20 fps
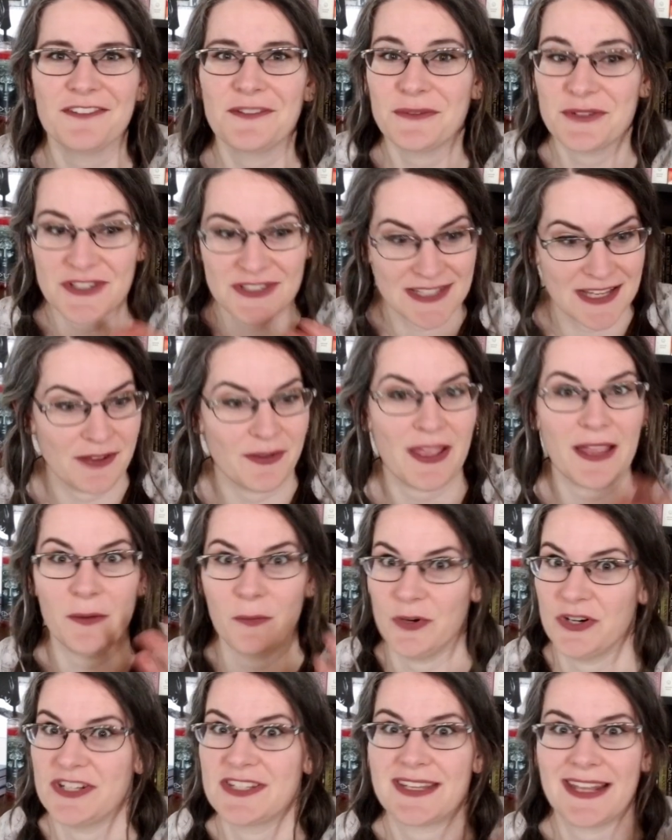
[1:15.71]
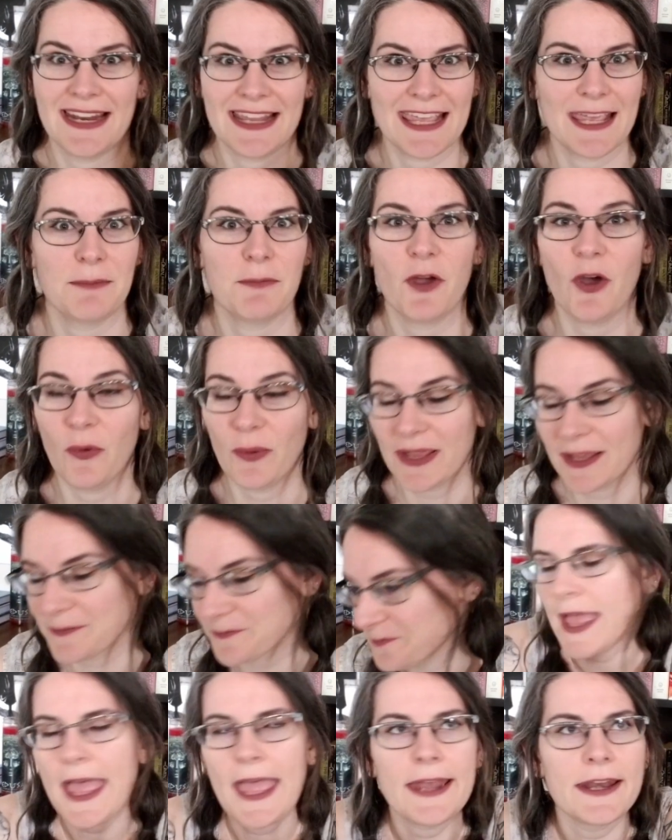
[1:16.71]
It was just like, okay, we're just gonna keep
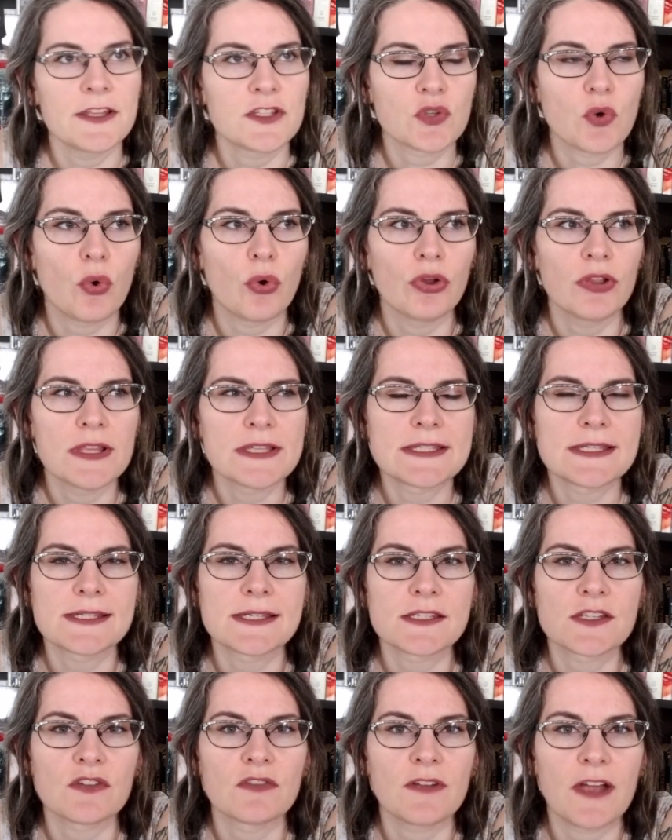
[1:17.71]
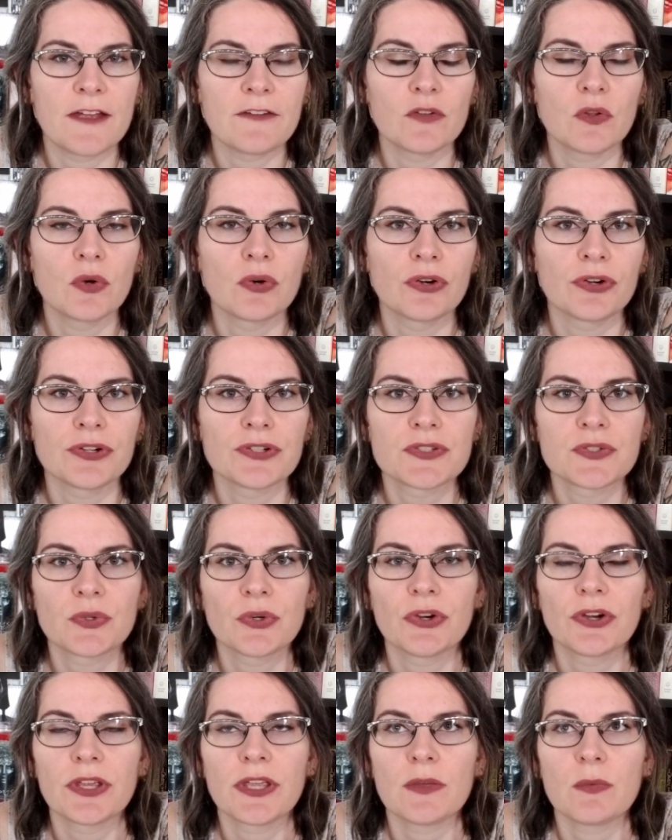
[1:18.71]
going. At its core, this is a survival horror
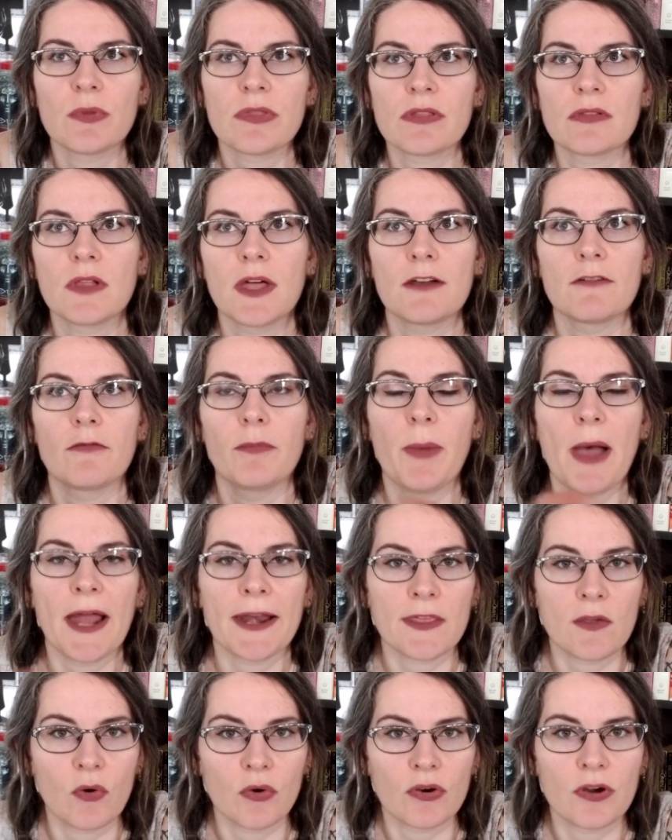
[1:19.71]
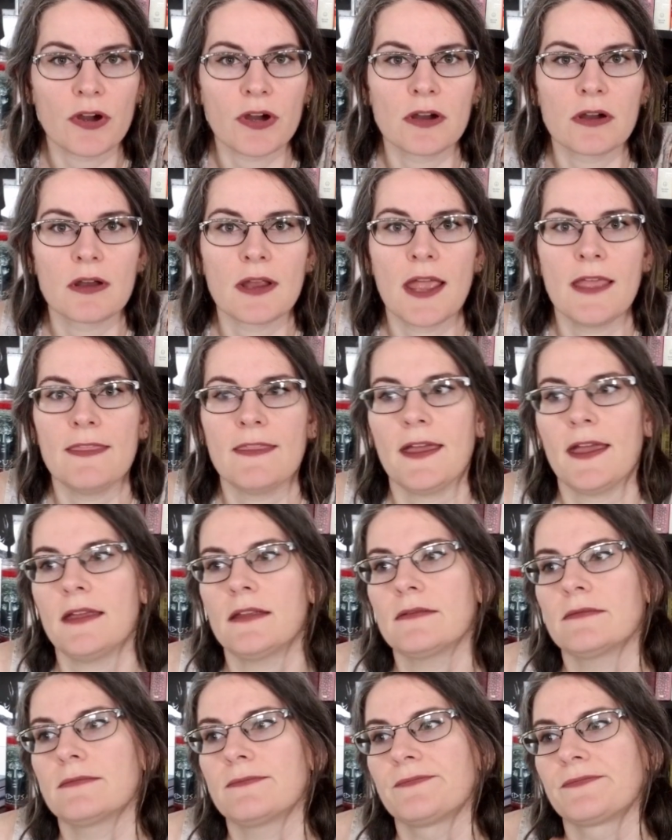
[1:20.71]
story with a lot of body horror and
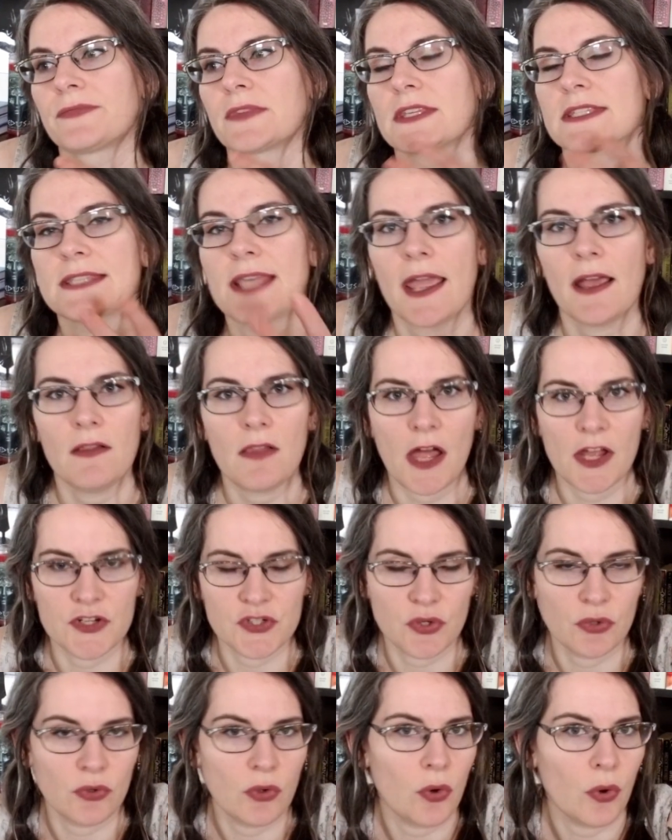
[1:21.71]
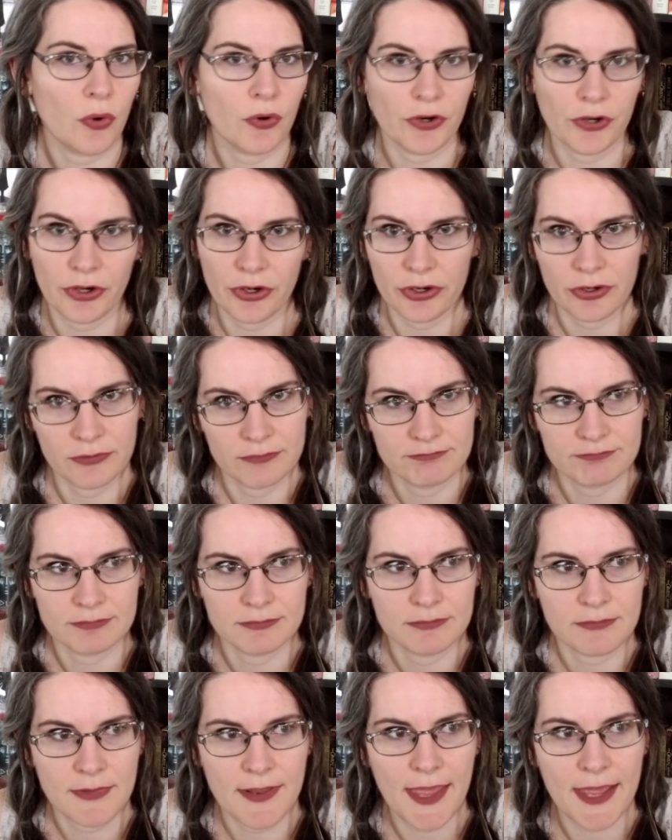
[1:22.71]
then psychological horror
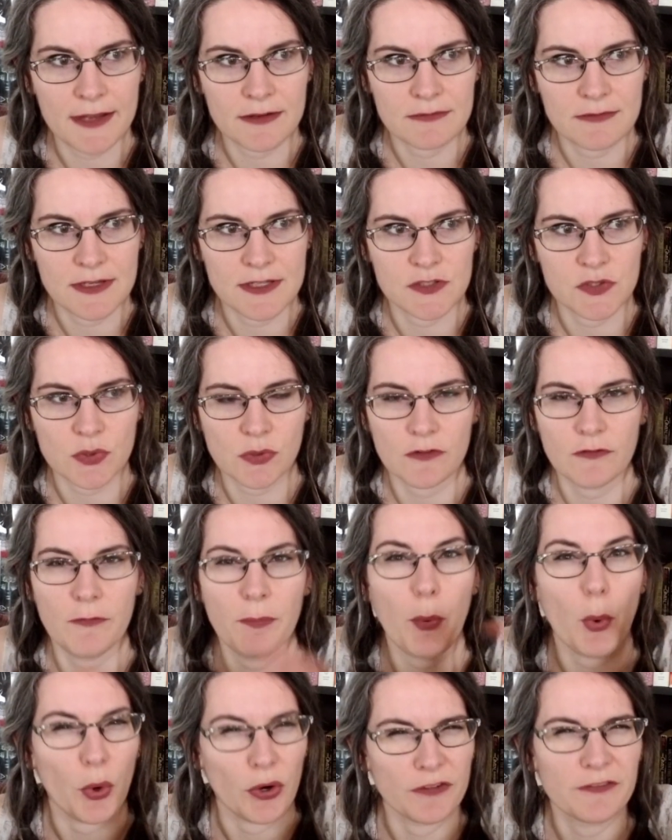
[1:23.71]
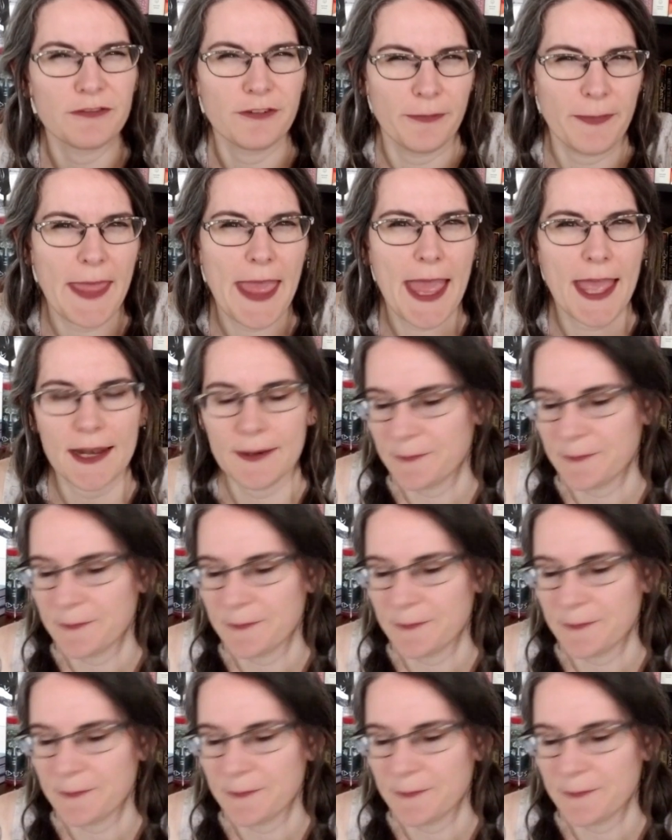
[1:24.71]
that is sort of born from that.